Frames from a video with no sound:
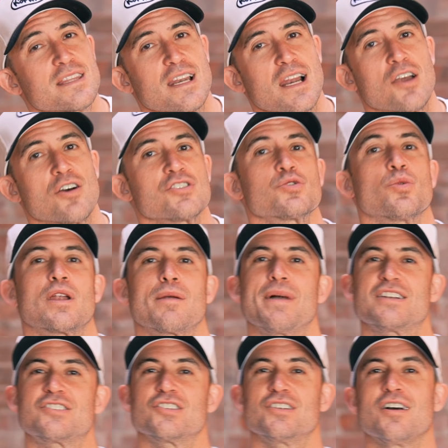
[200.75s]
that I also want to
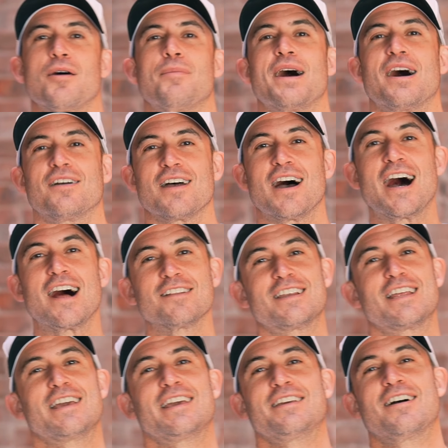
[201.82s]
mention about
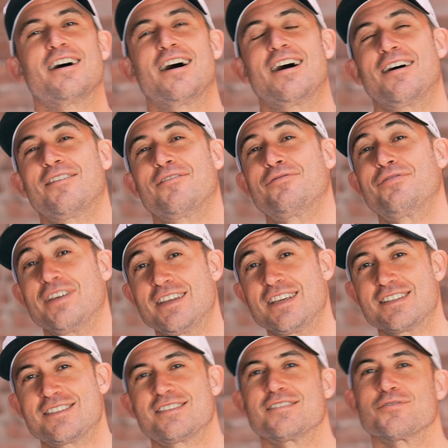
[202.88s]
holiday uh,
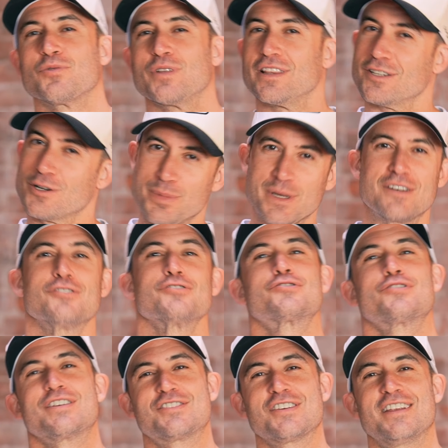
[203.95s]
fitness with a little bit of
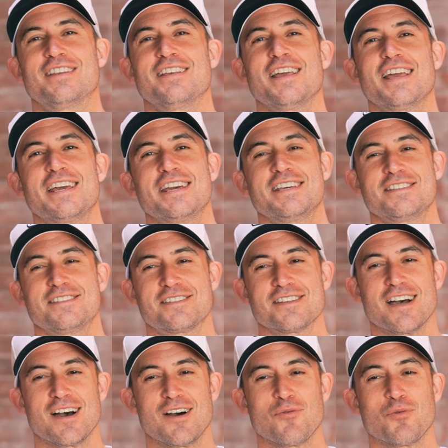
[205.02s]
nutrition is
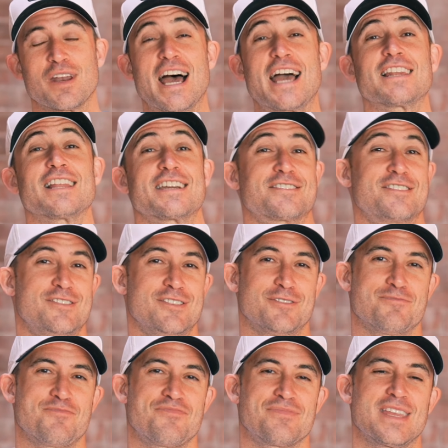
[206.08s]
uh, what I like to do.
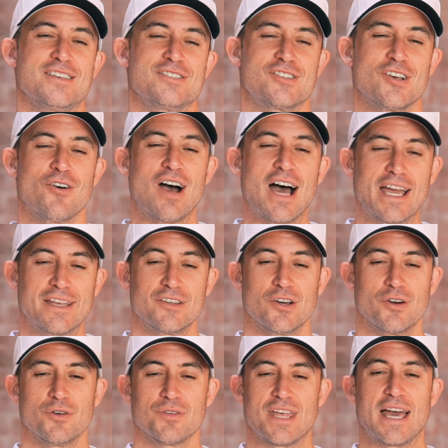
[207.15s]
So, I
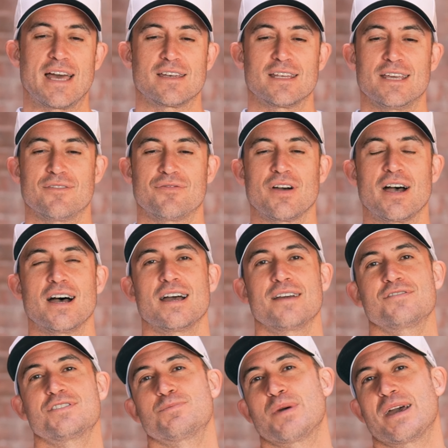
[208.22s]
know that if
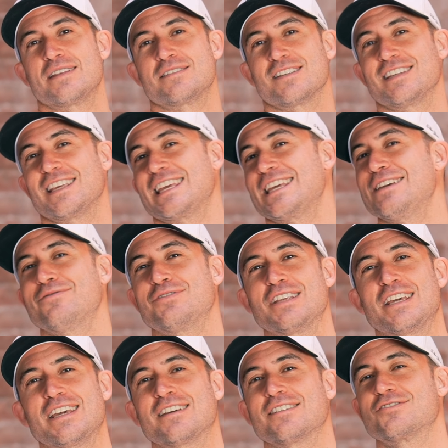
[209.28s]
I've spent an
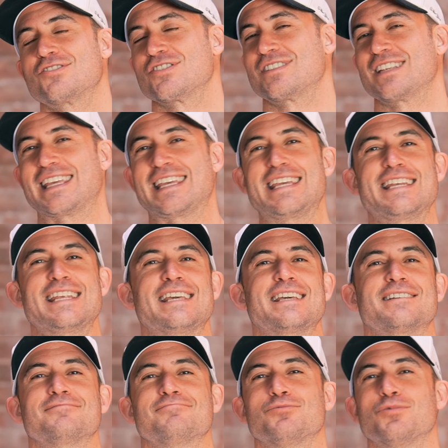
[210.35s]
evening just
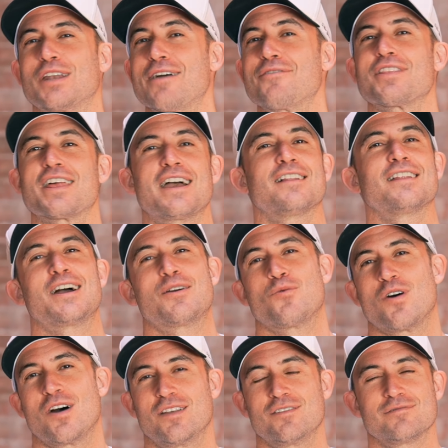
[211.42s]
eating whatever the hell I
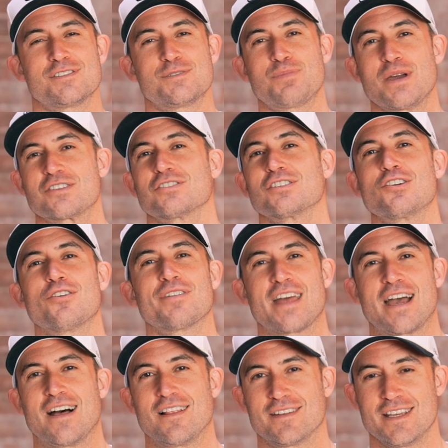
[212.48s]
want, especially over the
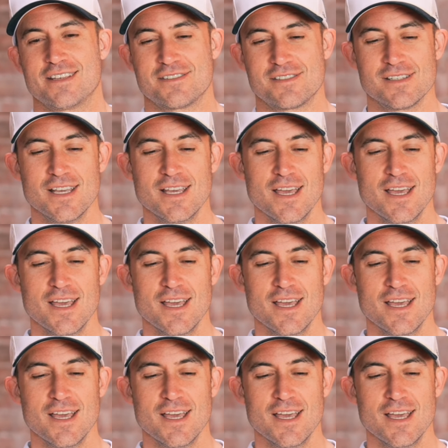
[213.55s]
holidays,